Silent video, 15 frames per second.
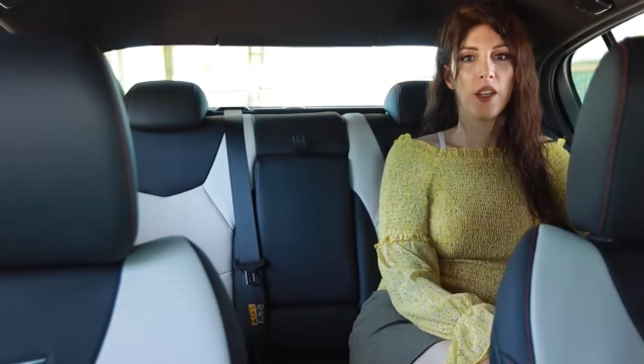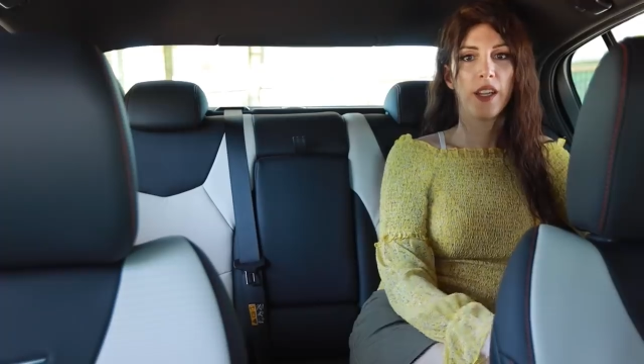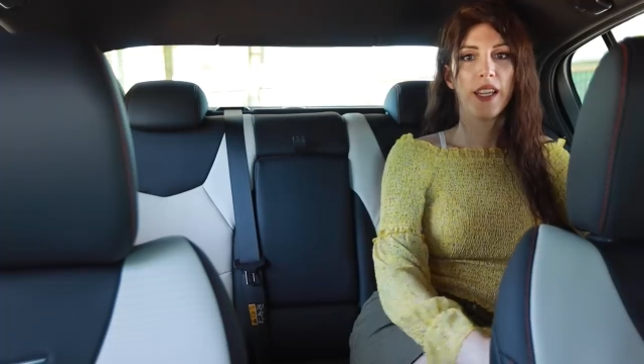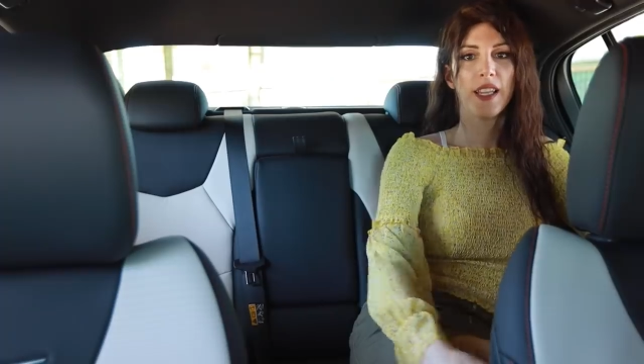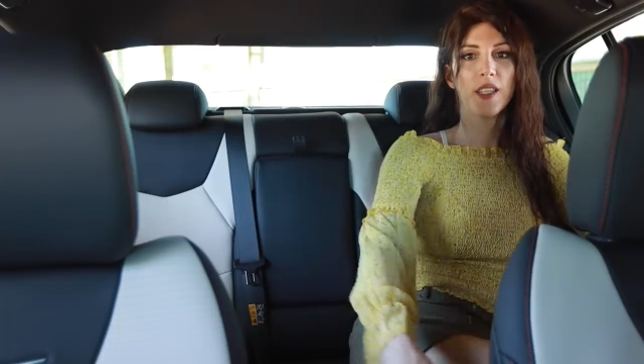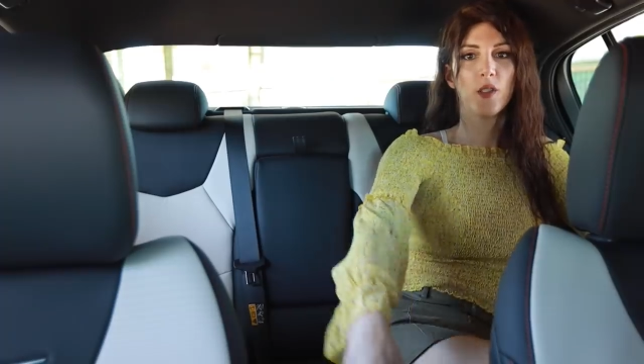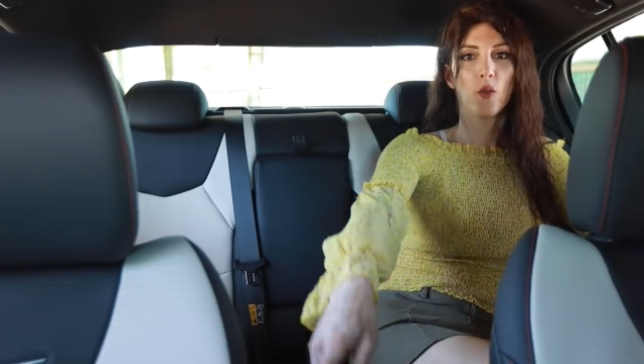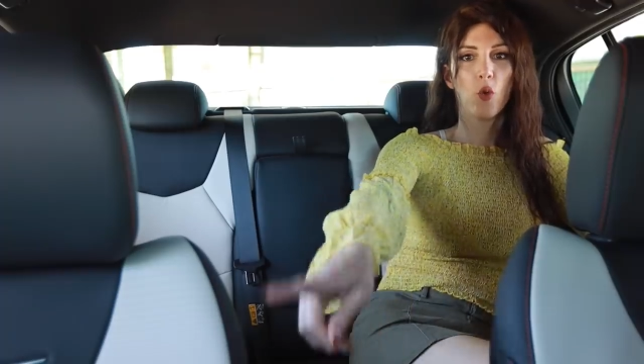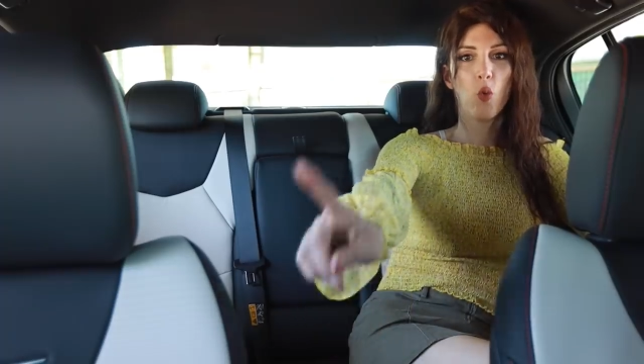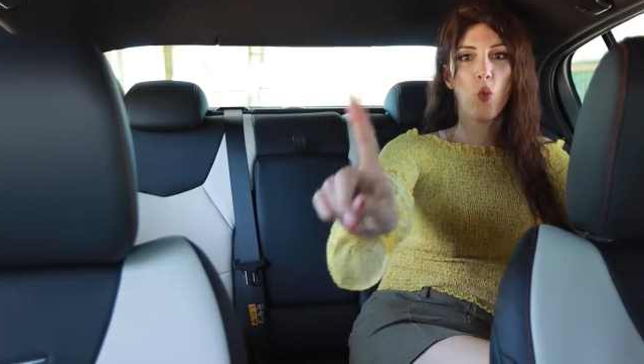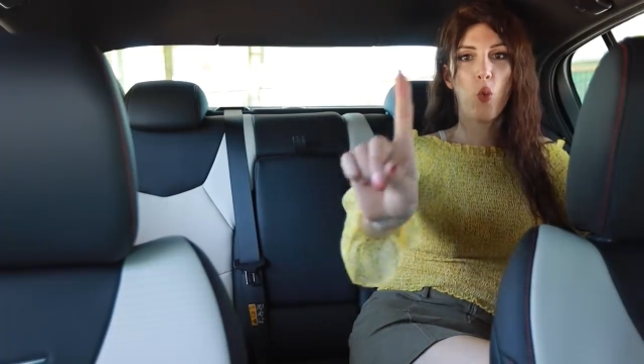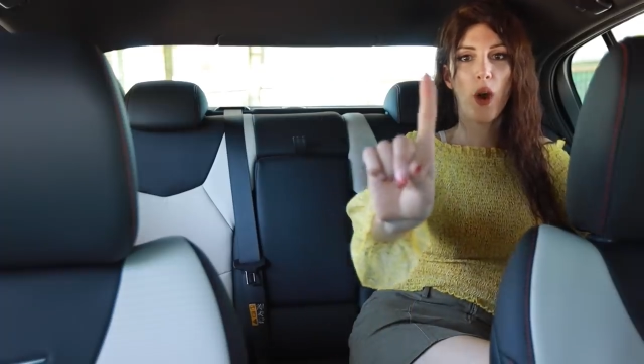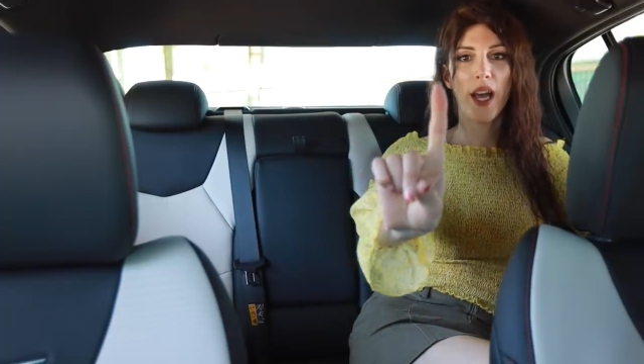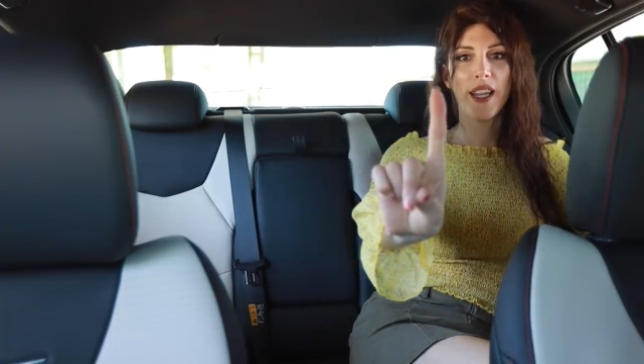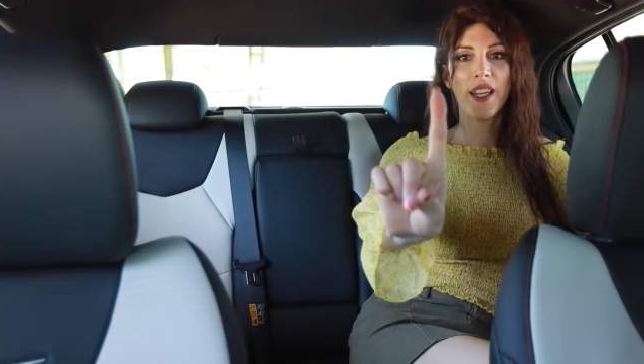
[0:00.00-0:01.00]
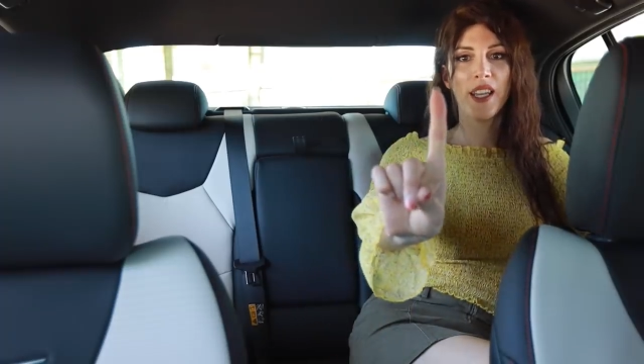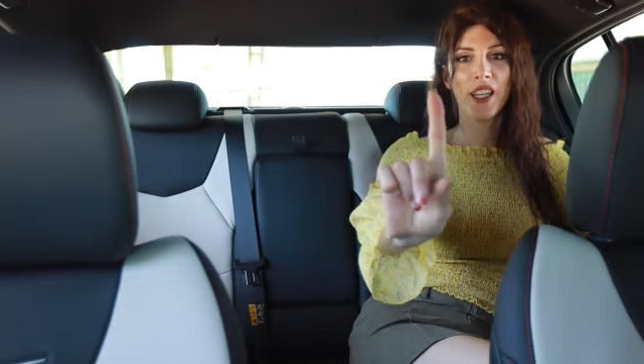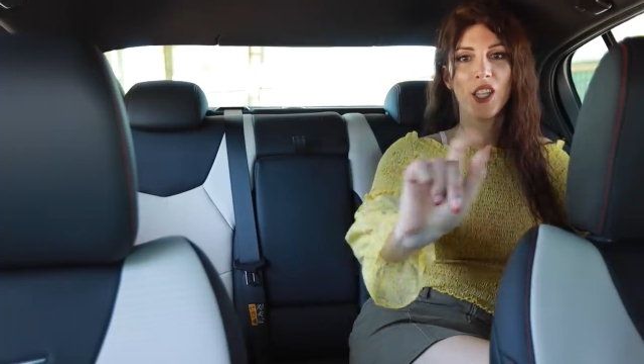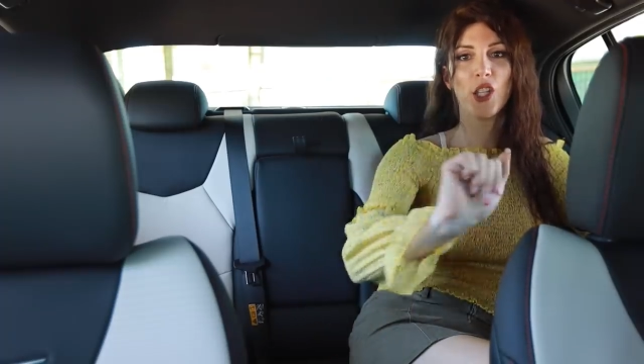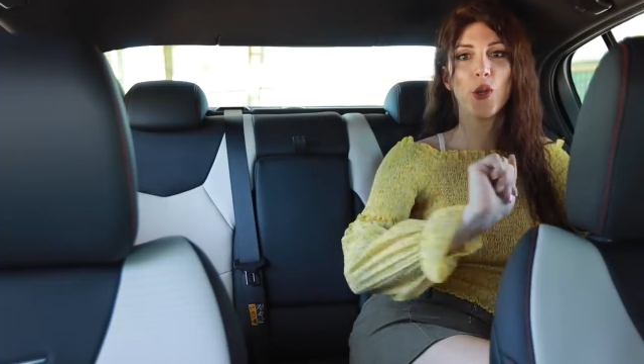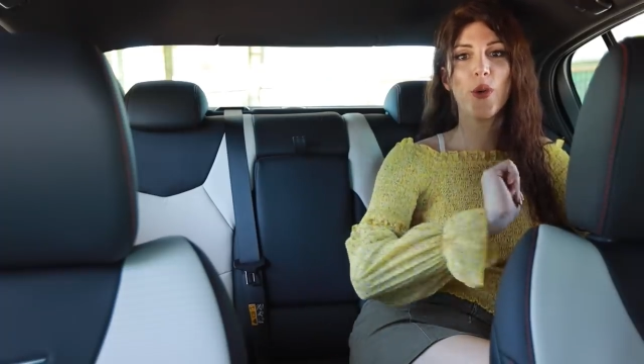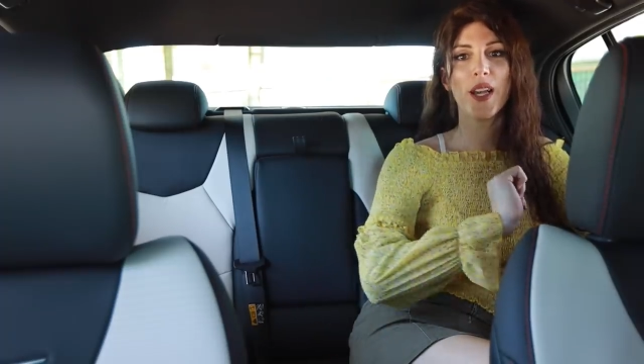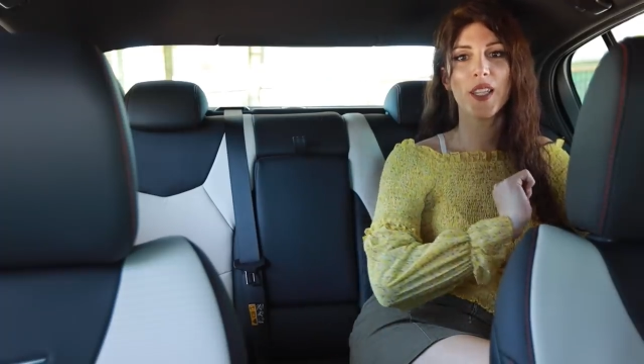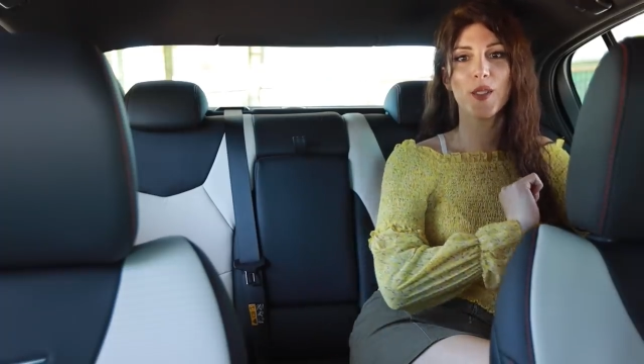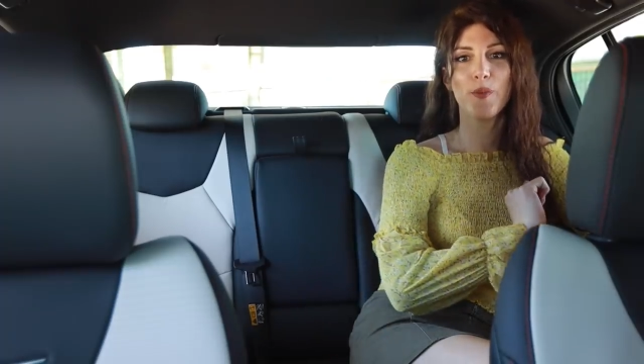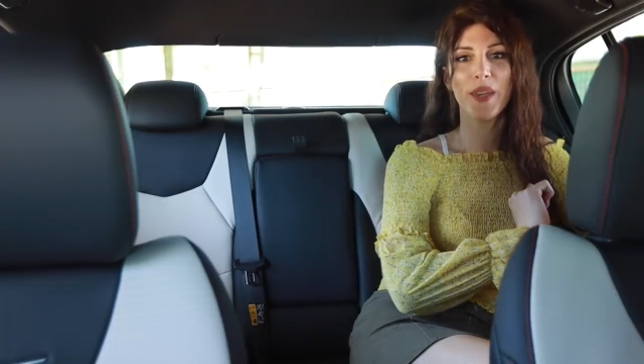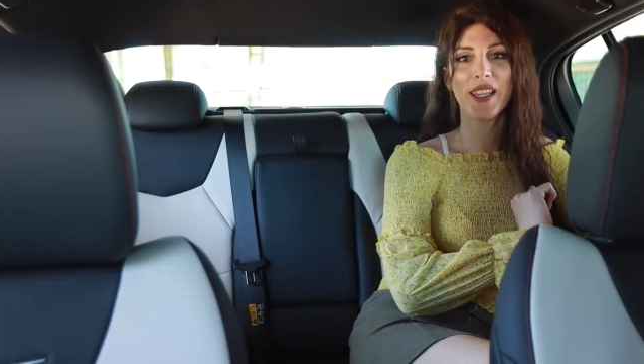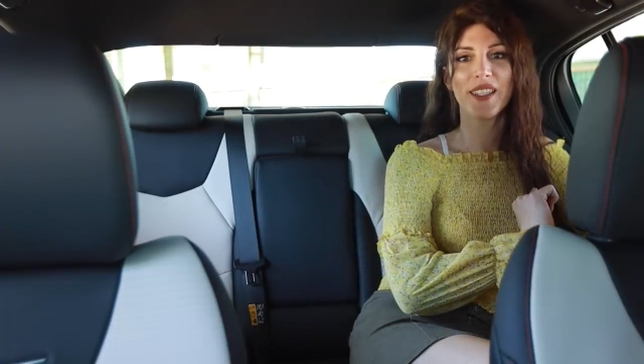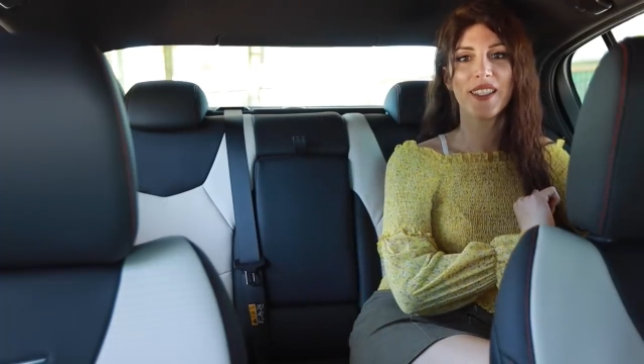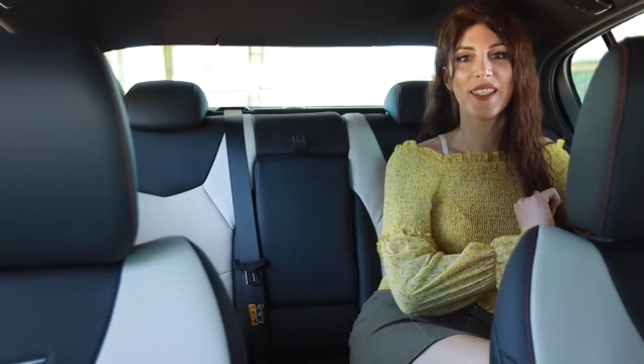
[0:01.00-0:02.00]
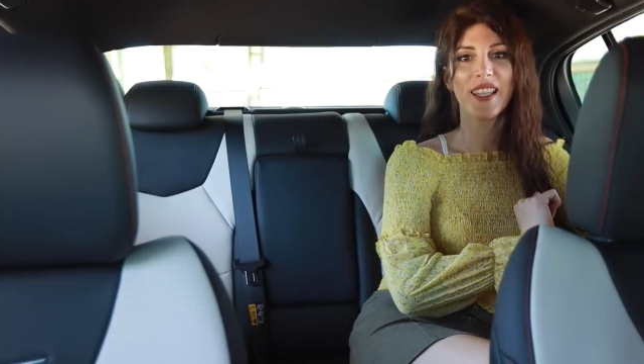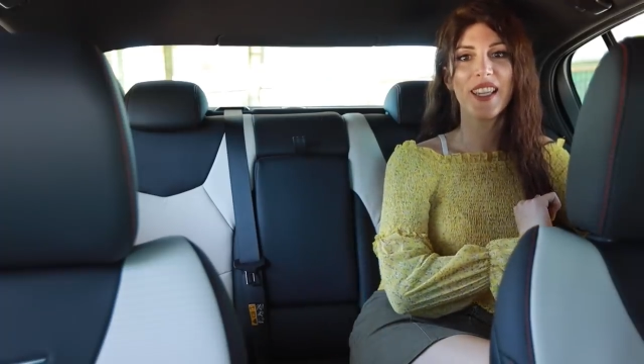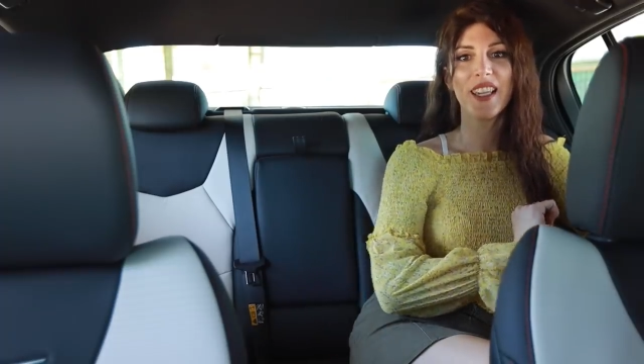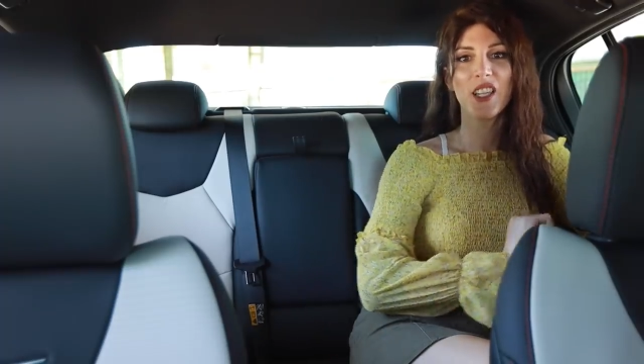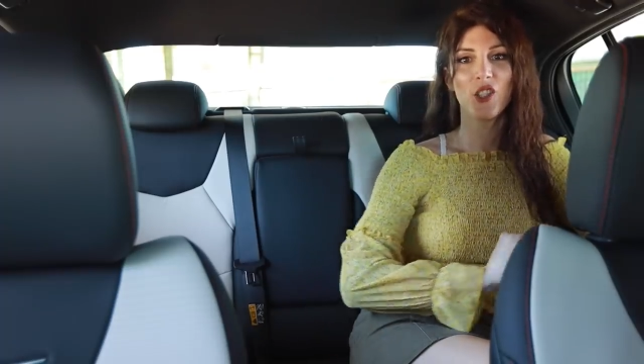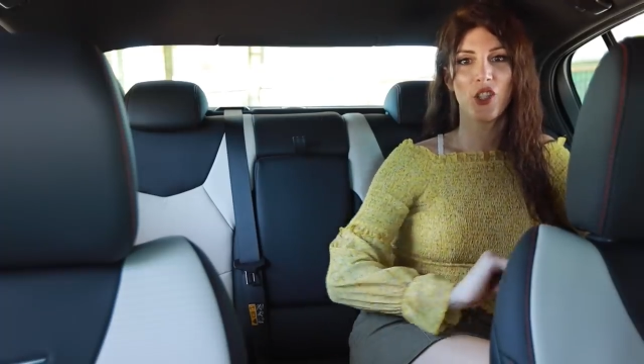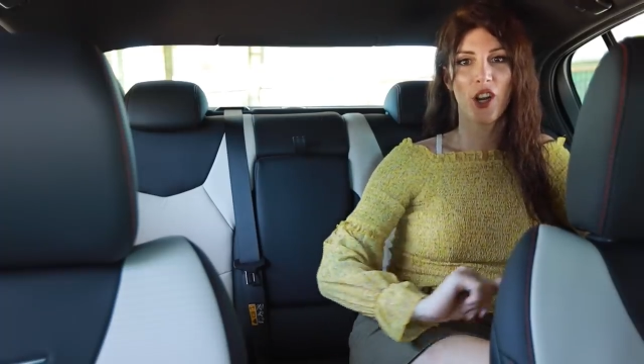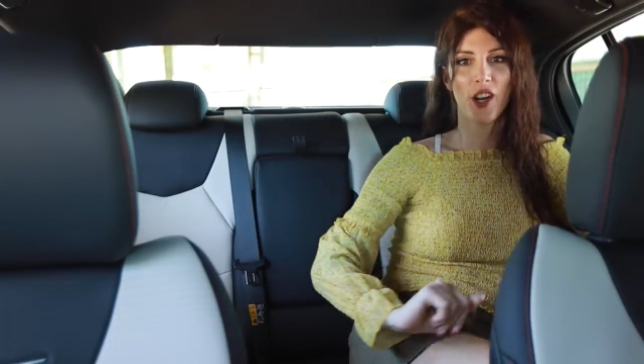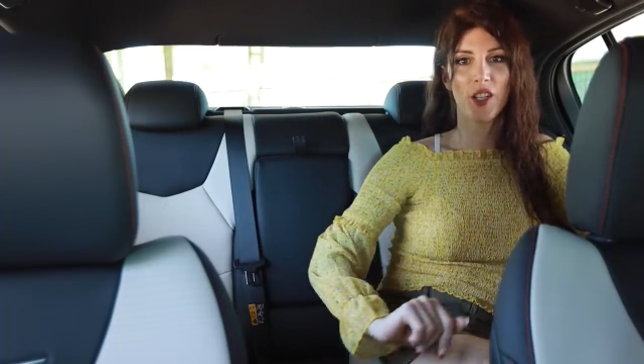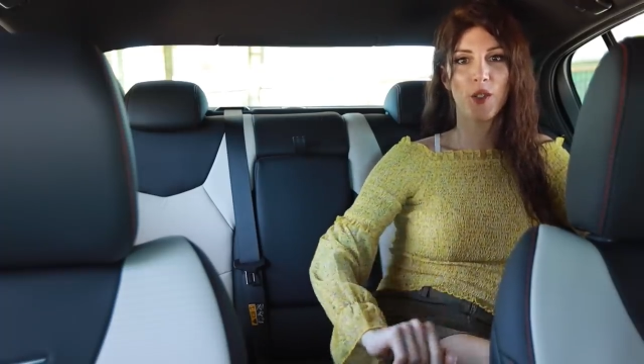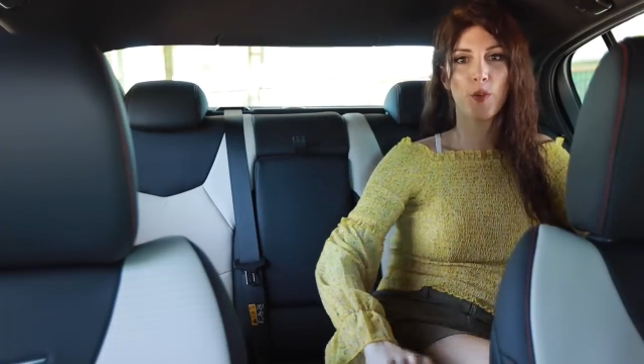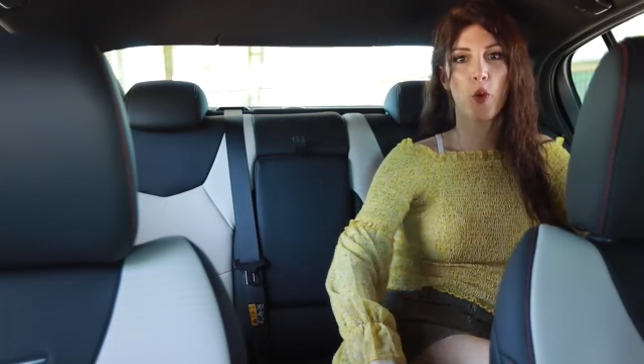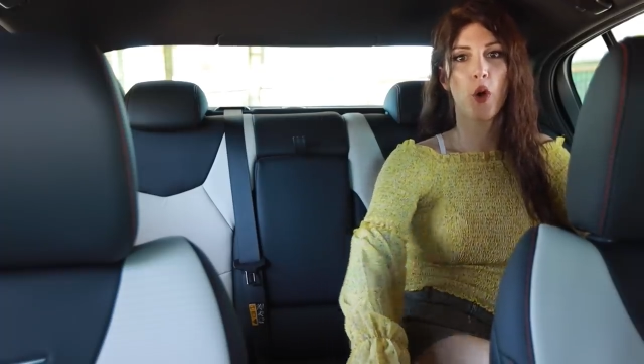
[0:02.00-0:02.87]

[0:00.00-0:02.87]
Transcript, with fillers: There is one USB-C charge